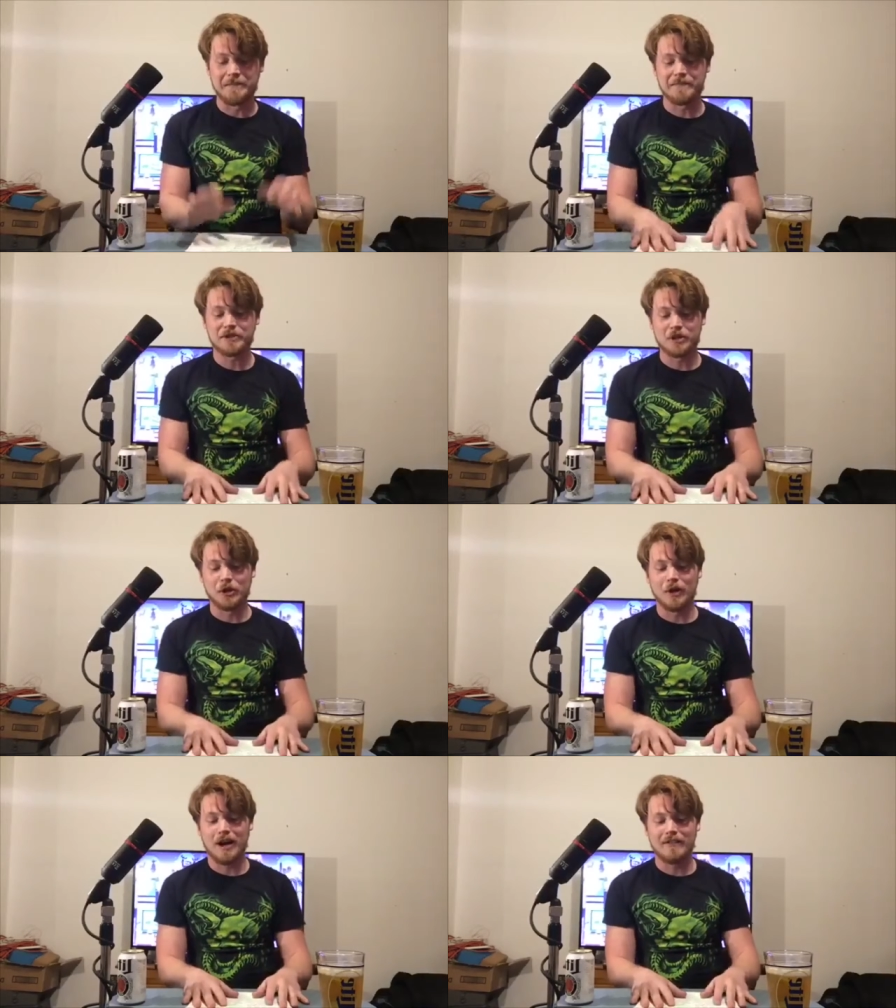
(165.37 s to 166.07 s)

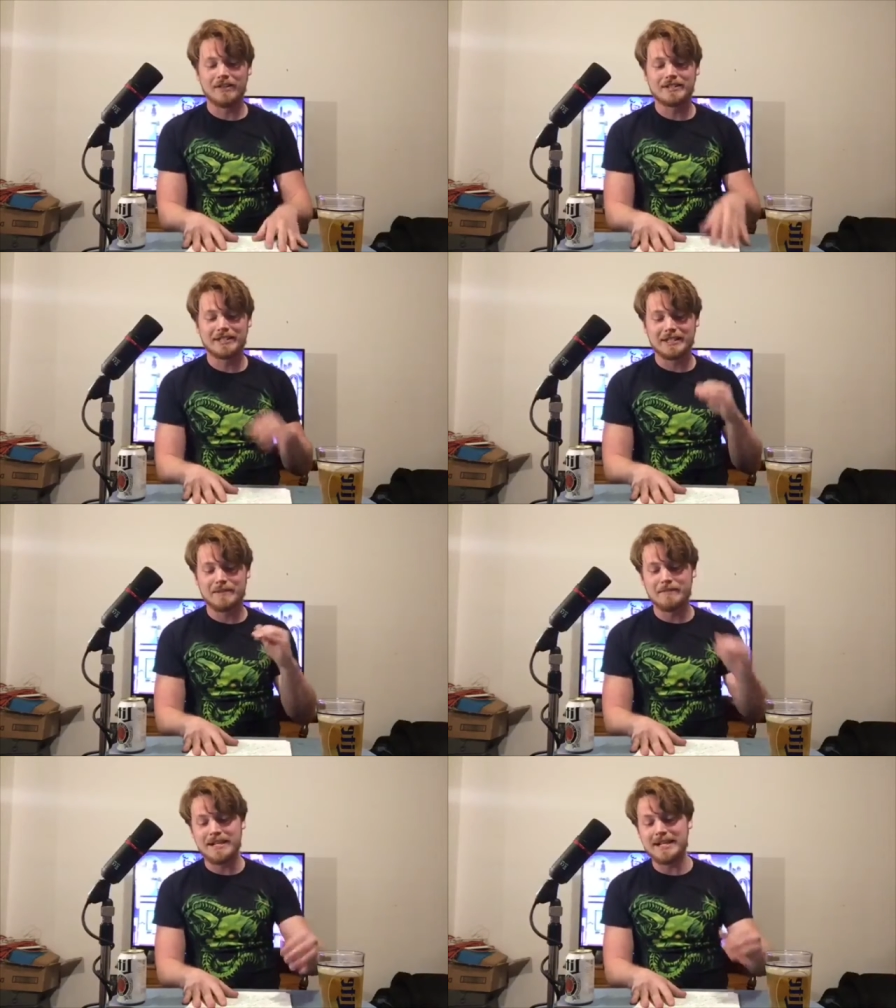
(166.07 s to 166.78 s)
So obviously
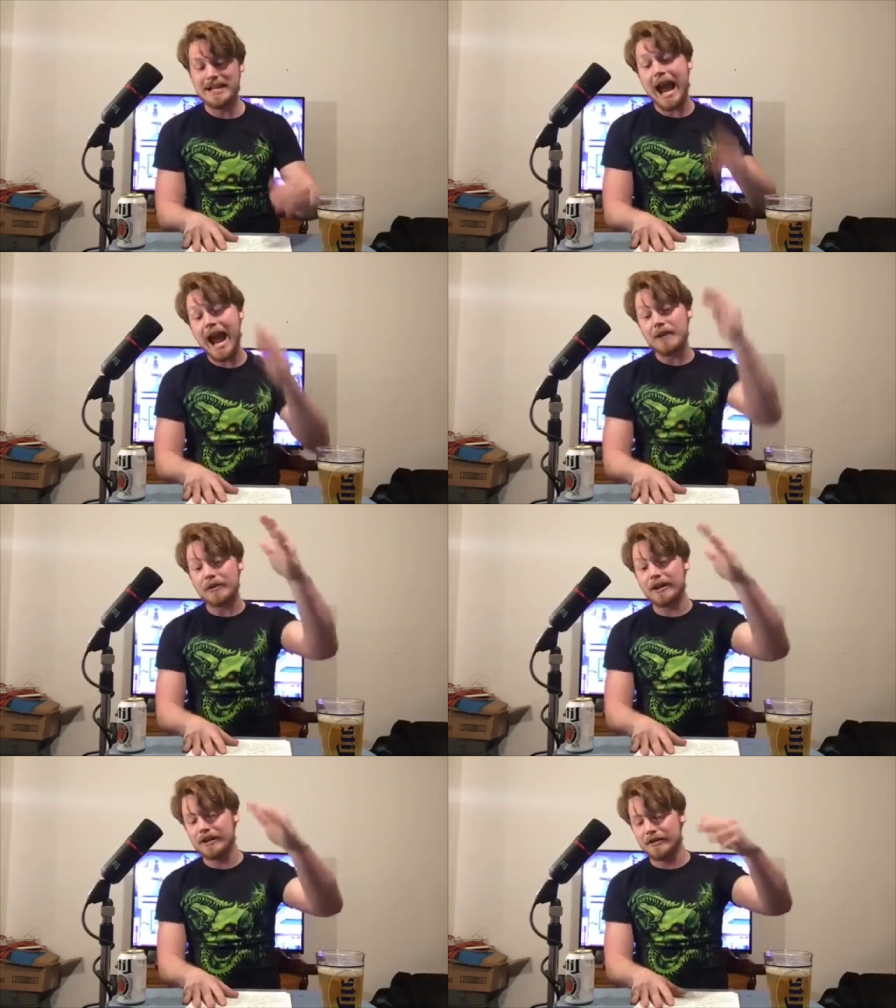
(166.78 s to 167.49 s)
me and
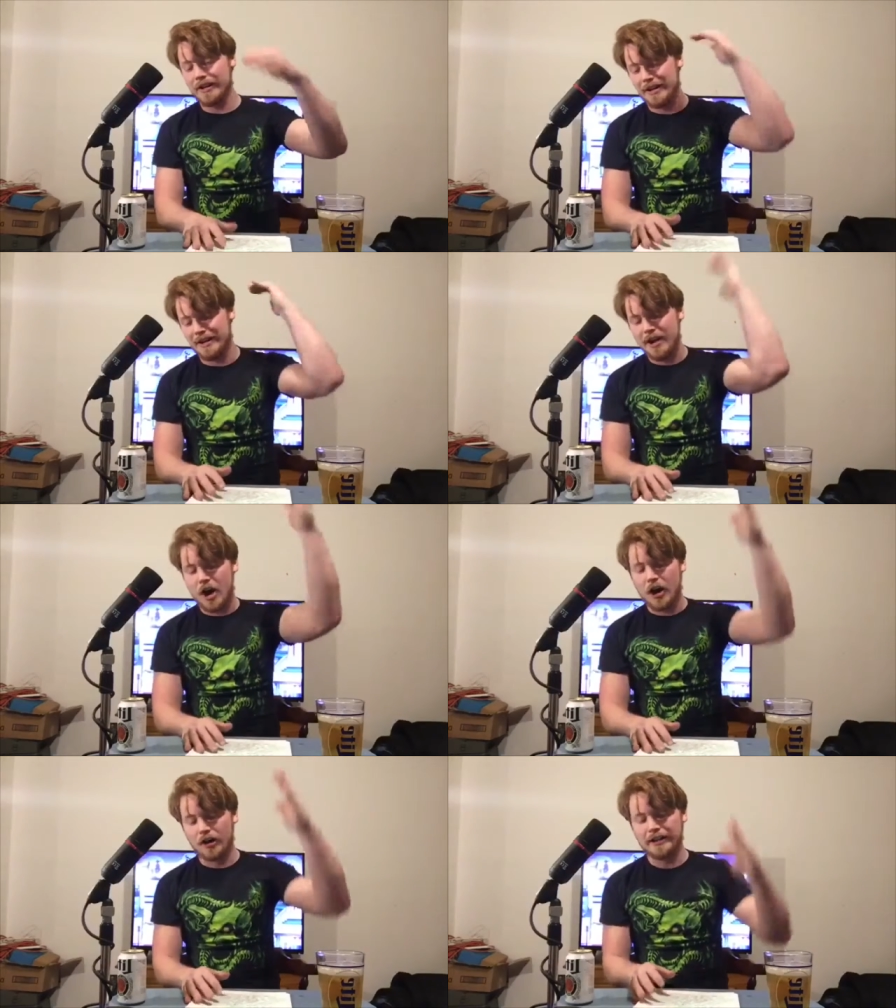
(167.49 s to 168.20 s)
Radiohead
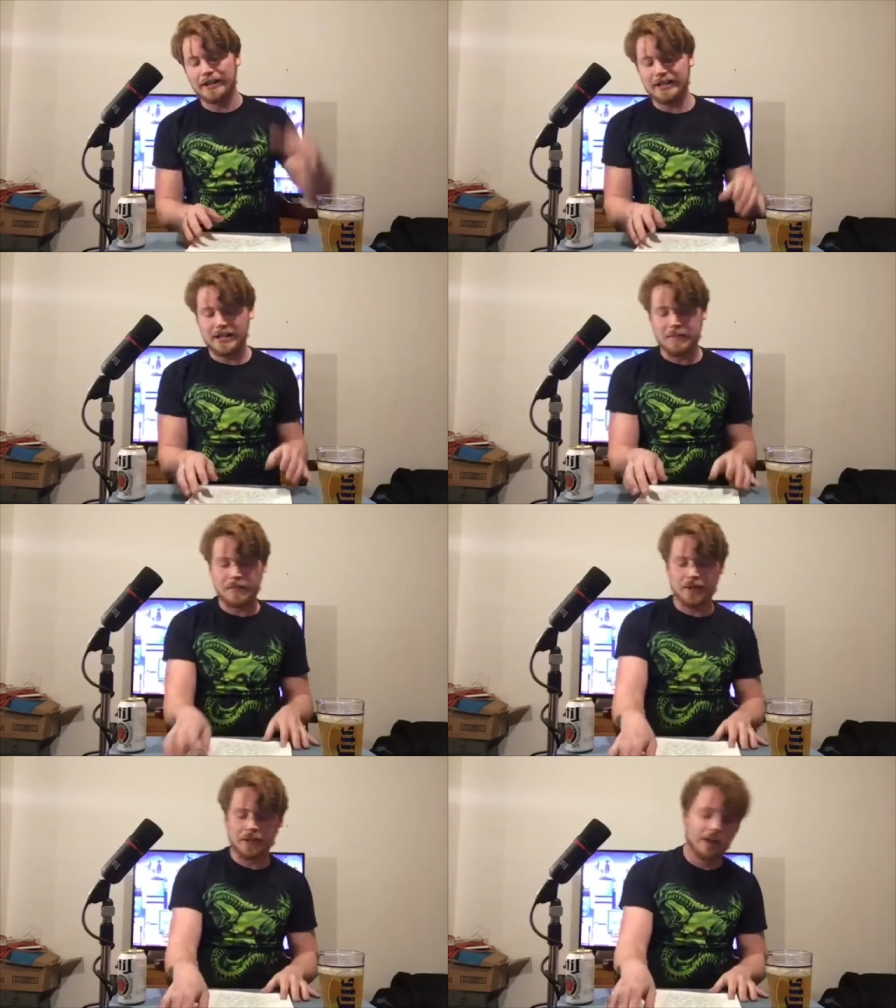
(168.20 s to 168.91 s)
are getting
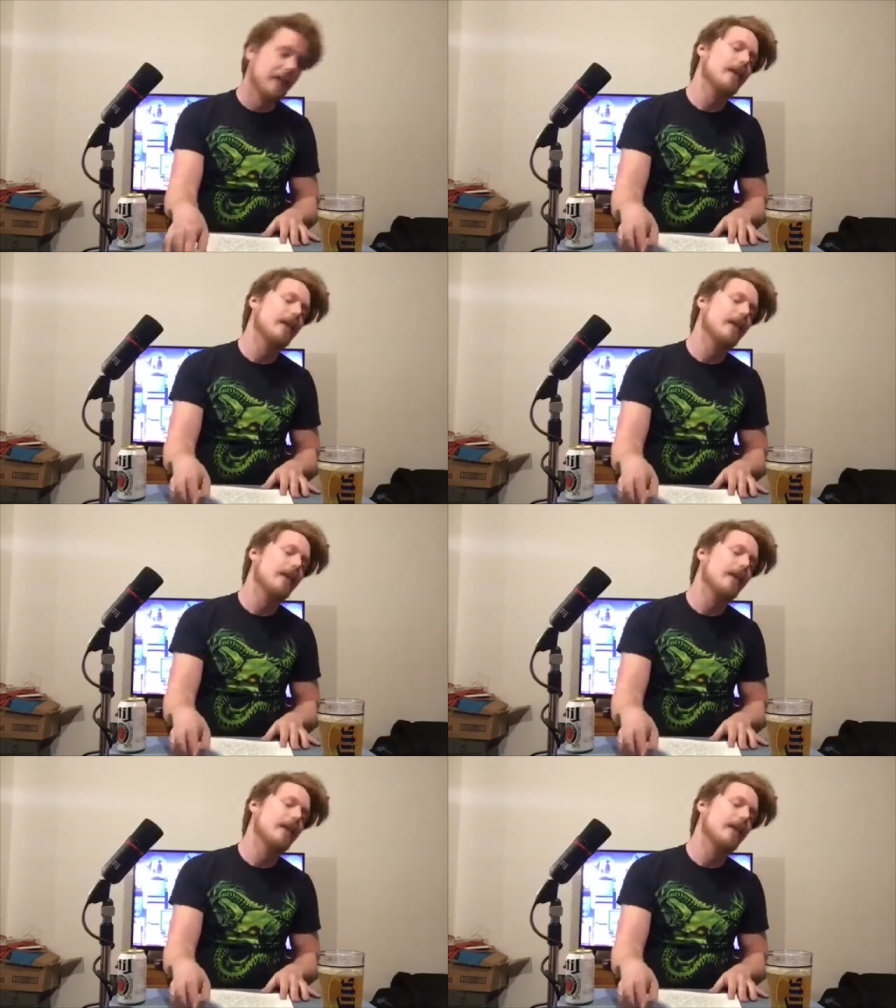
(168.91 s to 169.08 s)
up there.